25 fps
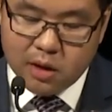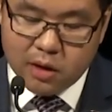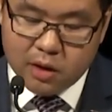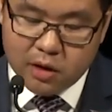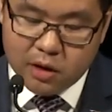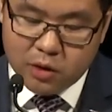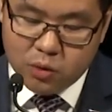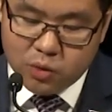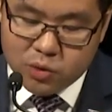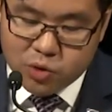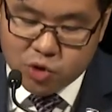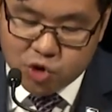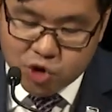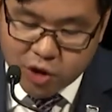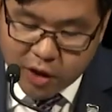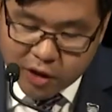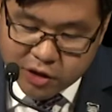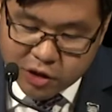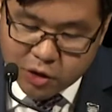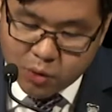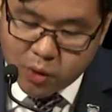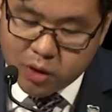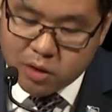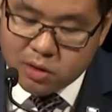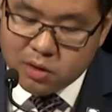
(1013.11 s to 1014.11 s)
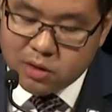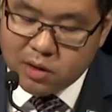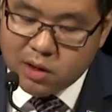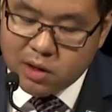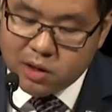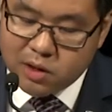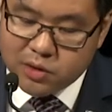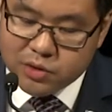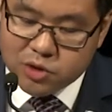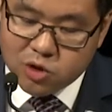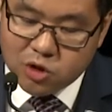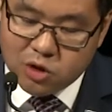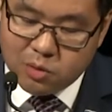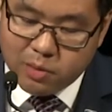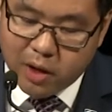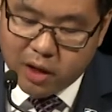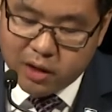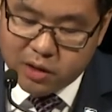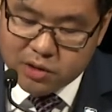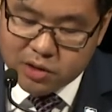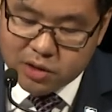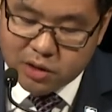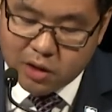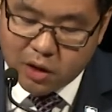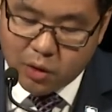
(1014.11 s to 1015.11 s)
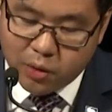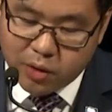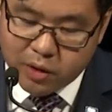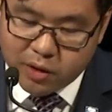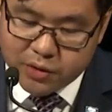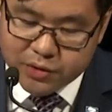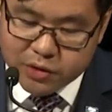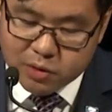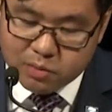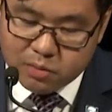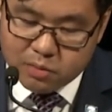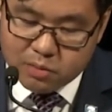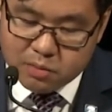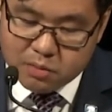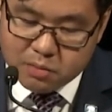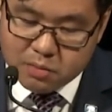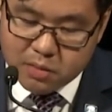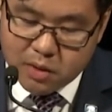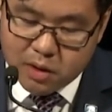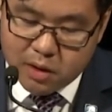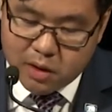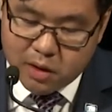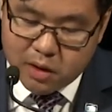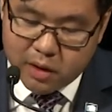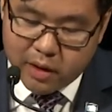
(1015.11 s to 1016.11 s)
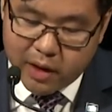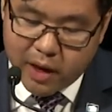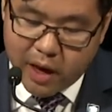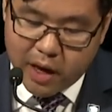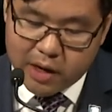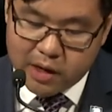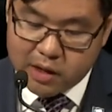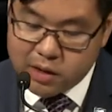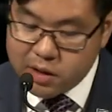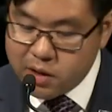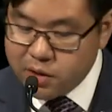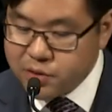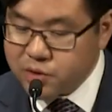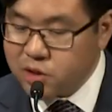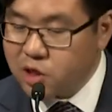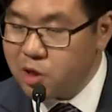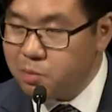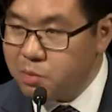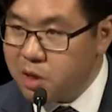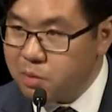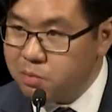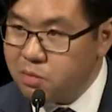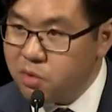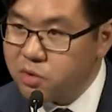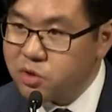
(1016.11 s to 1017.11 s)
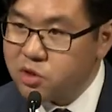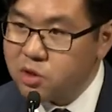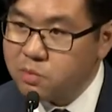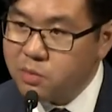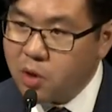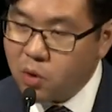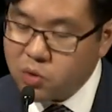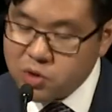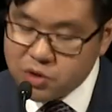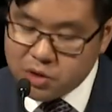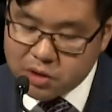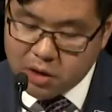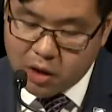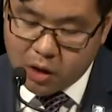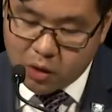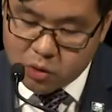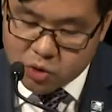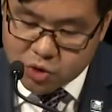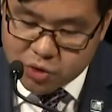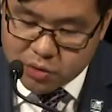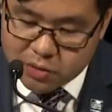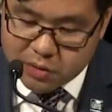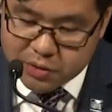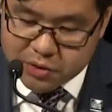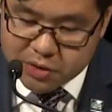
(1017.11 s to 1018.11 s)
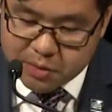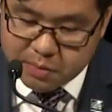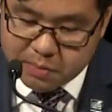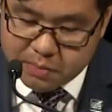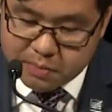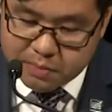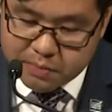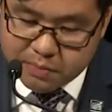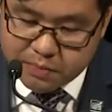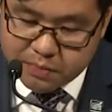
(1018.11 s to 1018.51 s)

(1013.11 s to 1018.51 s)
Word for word: He was genuine in his humanitarianism and in his commitment to multiculturalism,